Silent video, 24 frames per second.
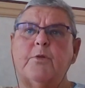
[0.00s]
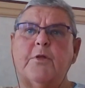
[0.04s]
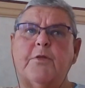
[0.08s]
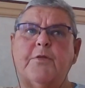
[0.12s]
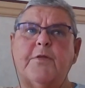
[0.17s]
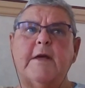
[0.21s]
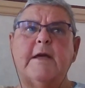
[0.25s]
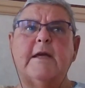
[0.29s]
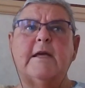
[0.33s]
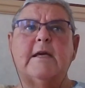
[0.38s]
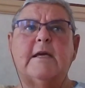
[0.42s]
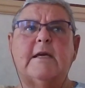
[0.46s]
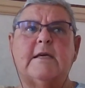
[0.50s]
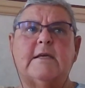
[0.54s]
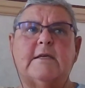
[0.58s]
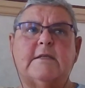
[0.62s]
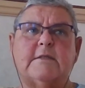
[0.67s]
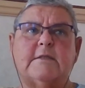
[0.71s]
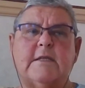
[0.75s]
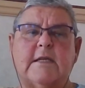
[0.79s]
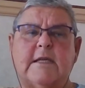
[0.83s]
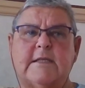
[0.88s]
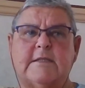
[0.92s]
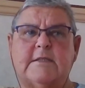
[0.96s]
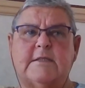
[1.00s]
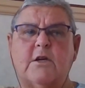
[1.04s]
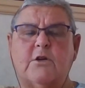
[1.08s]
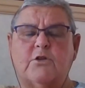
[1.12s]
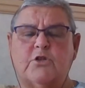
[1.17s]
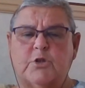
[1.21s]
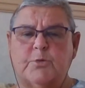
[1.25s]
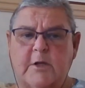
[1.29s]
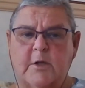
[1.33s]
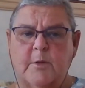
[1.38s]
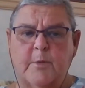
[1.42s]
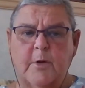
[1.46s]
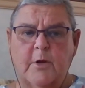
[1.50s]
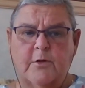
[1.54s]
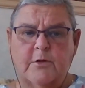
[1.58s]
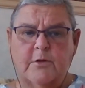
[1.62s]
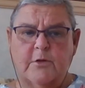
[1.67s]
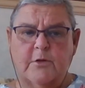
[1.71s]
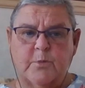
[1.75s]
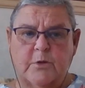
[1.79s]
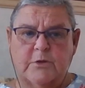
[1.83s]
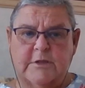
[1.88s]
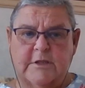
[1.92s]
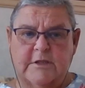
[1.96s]
But the thing is, it's not just
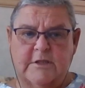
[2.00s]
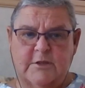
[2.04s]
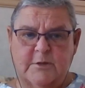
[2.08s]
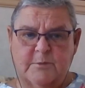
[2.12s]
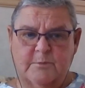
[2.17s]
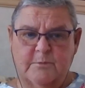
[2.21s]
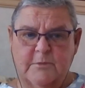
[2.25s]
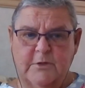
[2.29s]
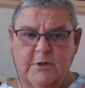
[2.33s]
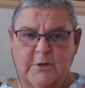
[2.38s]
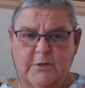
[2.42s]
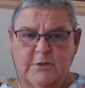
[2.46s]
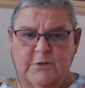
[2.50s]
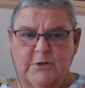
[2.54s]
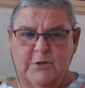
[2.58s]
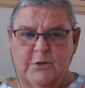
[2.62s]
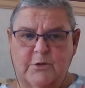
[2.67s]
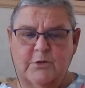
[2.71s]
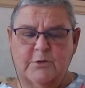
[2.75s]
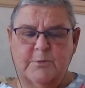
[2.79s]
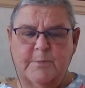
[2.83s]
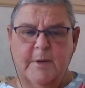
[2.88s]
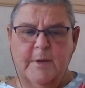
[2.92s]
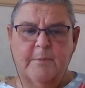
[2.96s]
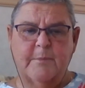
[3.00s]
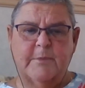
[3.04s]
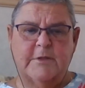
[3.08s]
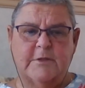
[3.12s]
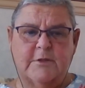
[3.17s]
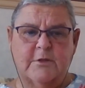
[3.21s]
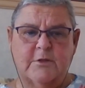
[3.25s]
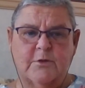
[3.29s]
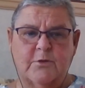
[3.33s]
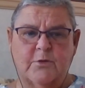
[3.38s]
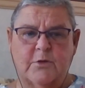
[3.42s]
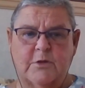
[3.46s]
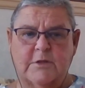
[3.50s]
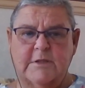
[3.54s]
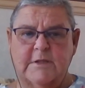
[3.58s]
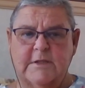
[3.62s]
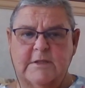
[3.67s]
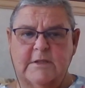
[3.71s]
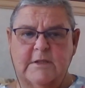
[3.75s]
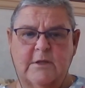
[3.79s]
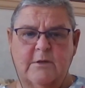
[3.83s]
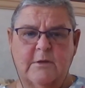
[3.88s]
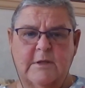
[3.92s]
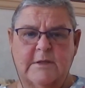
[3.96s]
pickleball that's in some use of those badminton
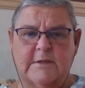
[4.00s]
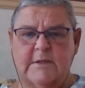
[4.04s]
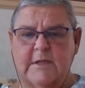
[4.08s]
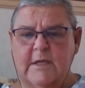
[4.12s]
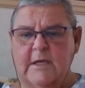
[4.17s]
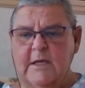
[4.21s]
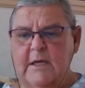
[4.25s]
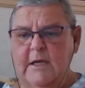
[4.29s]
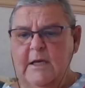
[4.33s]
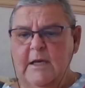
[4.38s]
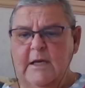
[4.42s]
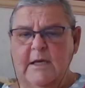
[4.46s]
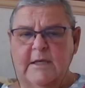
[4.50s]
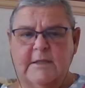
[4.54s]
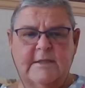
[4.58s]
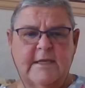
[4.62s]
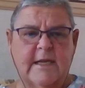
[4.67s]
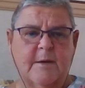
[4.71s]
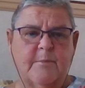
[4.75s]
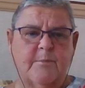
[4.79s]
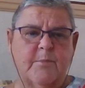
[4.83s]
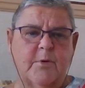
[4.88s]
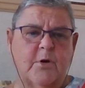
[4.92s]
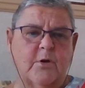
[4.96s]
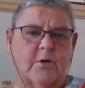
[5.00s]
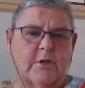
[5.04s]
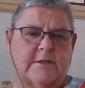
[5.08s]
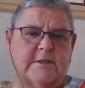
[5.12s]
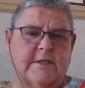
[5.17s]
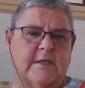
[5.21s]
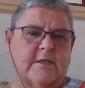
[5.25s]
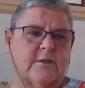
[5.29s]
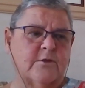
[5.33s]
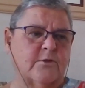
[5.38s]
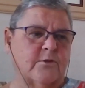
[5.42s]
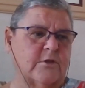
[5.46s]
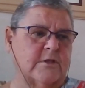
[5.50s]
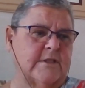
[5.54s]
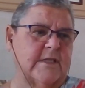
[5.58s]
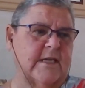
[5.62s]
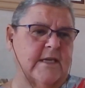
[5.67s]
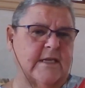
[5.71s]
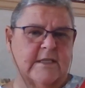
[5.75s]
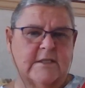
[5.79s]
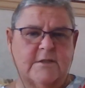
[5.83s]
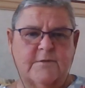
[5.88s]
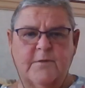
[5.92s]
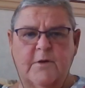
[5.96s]
courts. It's netball, it's indoor
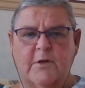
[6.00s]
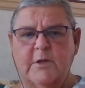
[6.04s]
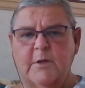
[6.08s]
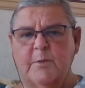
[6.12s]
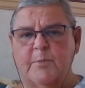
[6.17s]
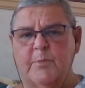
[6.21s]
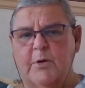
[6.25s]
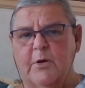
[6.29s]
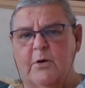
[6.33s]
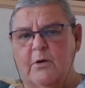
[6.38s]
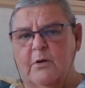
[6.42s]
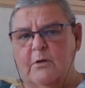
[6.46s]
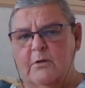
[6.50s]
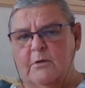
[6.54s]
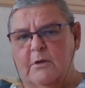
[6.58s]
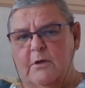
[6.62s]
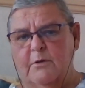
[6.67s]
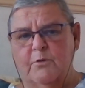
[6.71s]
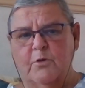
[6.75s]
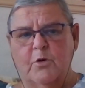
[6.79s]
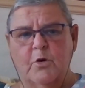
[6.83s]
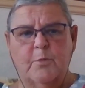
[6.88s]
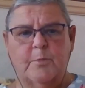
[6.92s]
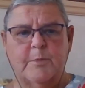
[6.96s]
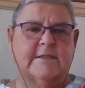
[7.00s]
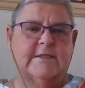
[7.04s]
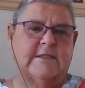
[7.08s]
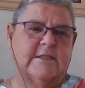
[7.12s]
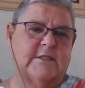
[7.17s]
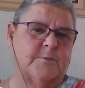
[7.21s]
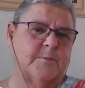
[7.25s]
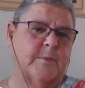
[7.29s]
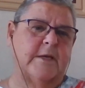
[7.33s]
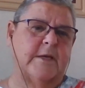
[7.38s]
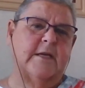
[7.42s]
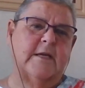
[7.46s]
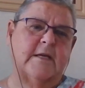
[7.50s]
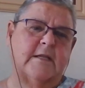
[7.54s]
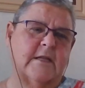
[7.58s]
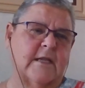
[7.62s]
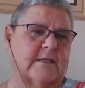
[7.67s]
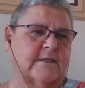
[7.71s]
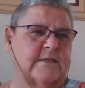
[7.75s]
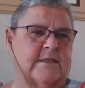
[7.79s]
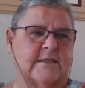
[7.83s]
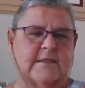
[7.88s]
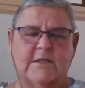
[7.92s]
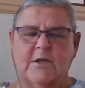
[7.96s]
tennis, volleyball, aerobics classes,
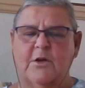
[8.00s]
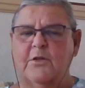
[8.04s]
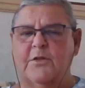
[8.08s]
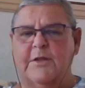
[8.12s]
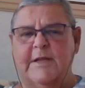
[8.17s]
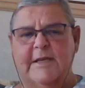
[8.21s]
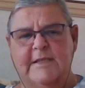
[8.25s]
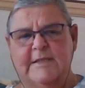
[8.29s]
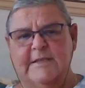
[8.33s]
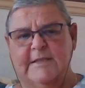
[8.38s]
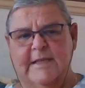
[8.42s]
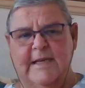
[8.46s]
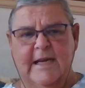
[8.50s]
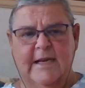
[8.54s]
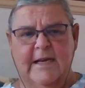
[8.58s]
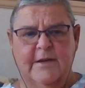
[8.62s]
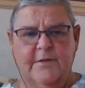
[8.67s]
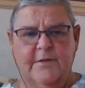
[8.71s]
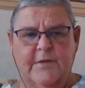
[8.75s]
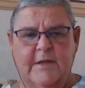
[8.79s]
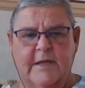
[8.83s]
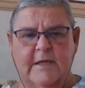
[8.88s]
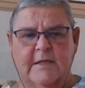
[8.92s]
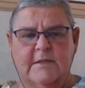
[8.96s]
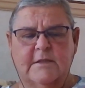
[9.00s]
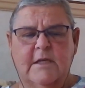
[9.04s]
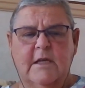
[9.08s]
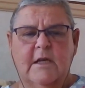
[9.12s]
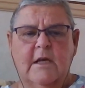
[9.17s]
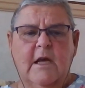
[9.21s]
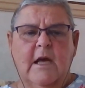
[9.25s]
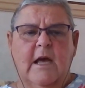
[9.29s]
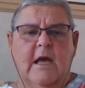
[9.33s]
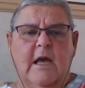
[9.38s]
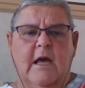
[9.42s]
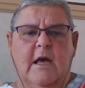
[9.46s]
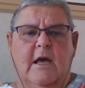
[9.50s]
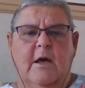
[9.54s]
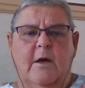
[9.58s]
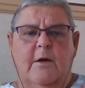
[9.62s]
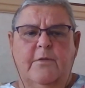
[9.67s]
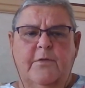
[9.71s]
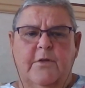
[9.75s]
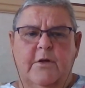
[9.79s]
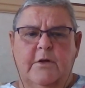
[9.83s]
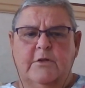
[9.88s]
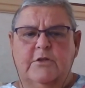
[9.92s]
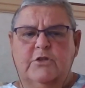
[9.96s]
spinning classes, all these kind of things
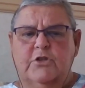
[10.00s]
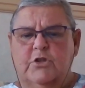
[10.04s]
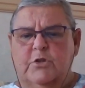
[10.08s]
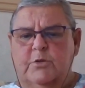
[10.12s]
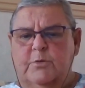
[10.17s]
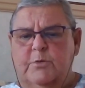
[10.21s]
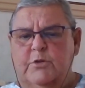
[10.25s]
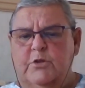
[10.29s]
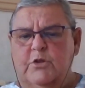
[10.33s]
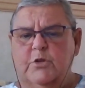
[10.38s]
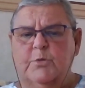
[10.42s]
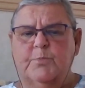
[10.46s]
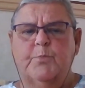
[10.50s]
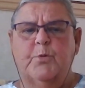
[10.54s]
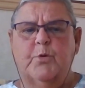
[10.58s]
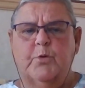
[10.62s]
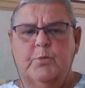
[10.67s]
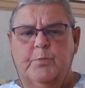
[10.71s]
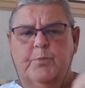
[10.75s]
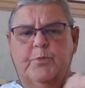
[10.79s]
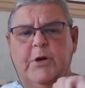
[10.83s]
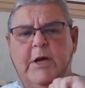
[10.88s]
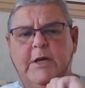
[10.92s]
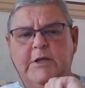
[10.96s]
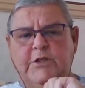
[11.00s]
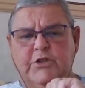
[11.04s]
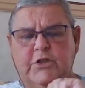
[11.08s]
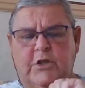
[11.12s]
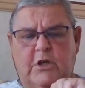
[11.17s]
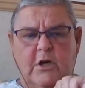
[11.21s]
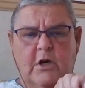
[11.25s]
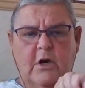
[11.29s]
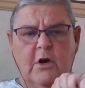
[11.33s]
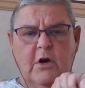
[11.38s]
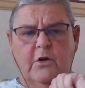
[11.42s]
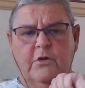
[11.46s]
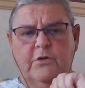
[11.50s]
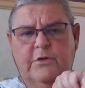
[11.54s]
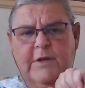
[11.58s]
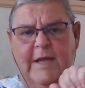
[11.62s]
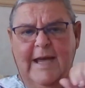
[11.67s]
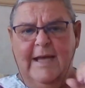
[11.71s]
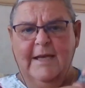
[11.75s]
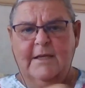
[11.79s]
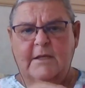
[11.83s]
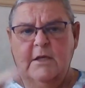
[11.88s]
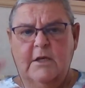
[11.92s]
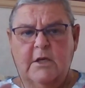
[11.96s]
that just put pressure
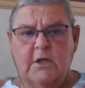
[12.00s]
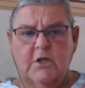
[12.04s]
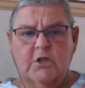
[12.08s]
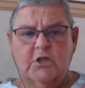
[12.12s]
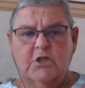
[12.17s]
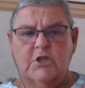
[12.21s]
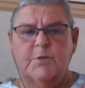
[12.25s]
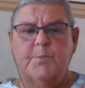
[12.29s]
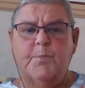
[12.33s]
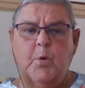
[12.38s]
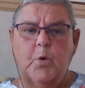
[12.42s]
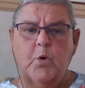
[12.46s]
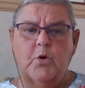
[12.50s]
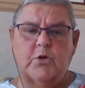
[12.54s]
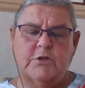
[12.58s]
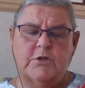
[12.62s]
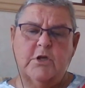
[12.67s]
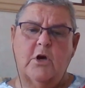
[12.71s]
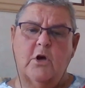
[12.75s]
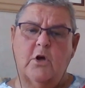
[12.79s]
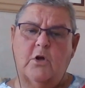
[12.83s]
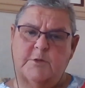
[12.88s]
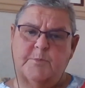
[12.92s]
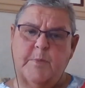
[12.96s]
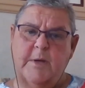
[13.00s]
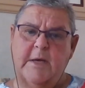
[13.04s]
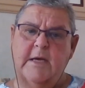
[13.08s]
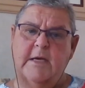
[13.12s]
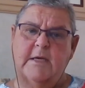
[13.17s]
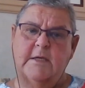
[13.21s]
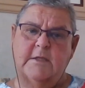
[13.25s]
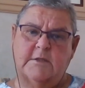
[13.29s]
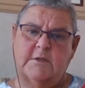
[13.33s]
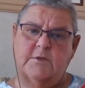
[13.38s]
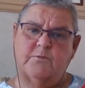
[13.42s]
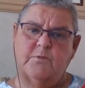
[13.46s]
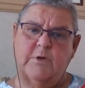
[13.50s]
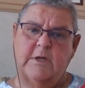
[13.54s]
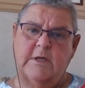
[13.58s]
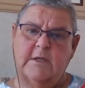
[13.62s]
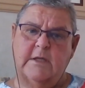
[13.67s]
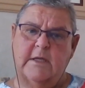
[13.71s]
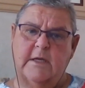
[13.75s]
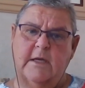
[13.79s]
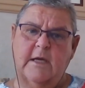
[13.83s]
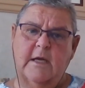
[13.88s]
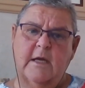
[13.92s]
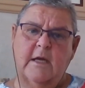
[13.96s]
on that sports hall
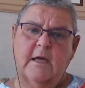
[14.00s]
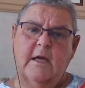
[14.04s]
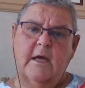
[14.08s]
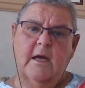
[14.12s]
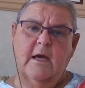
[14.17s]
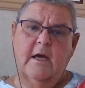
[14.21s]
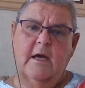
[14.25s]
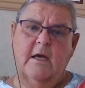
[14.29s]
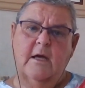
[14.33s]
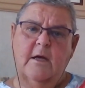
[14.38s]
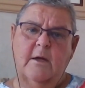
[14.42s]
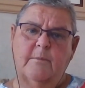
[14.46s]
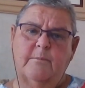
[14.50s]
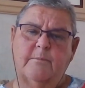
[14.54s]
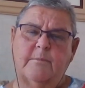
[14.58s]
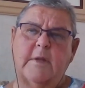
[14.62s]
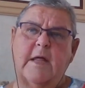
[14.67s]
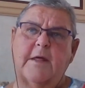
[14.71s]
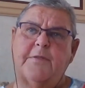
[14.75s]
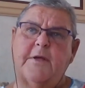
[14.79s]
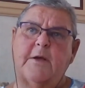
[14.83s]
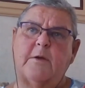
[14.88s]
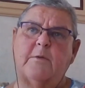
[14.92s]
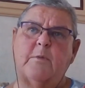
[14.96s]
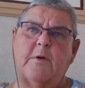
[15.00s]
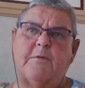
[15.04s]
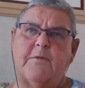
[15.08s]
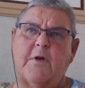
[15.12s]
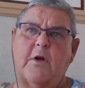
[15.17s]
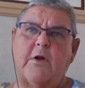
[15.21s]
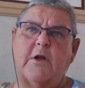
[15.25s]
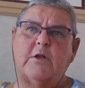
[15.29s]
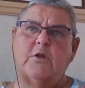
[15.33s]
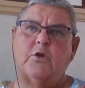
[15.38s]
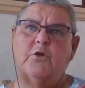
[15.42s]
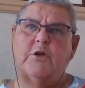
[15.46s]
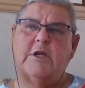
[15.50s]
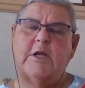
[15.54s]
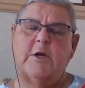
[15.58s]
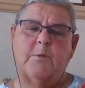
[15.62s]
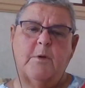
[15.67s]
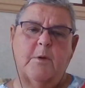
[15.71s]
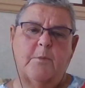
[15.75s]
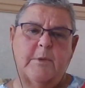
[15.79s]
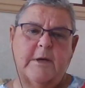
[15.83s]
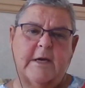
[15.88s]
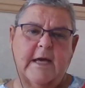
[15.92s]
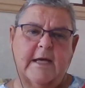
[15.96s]
space. Really, I think we're
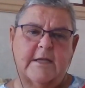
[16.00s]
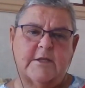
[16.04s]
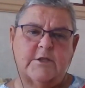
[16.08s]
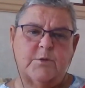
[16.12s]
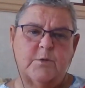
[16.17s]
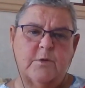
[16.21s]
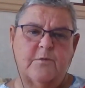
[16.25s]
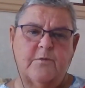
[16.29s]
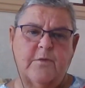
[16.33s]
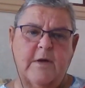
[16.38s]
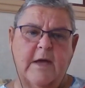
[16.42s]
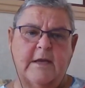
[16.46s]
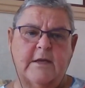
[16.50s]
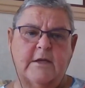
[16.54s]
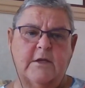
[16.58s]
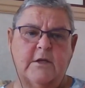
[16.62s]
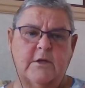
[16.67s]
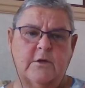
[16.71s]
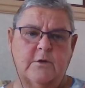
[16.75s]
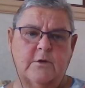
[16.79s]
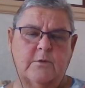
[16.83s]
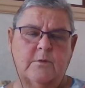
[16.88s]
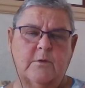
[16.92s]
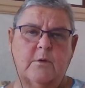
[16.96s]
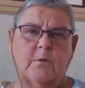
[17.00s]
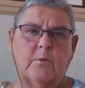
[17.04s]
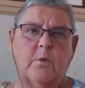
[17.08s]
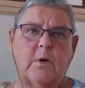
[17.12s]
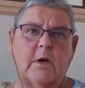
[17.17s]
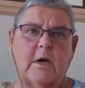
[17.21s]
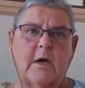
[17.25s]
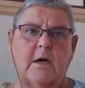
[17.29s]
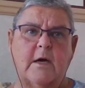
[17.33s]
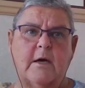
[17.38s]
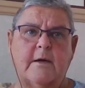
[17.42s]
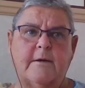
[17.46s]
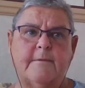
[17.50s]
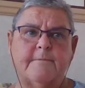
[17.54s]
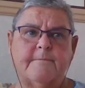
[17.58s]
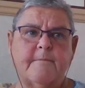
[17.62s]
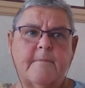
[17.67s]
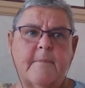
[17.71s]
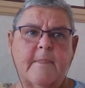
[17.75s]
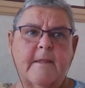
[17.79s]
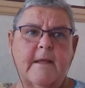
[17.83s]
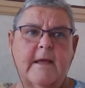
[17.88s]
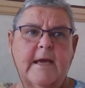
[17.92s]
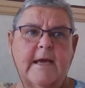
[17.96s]
very lucky when we get to a venue
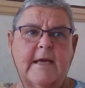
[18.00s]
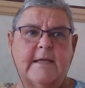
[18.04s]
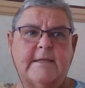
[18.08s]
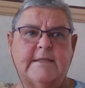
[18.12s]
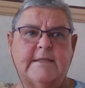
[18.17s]
where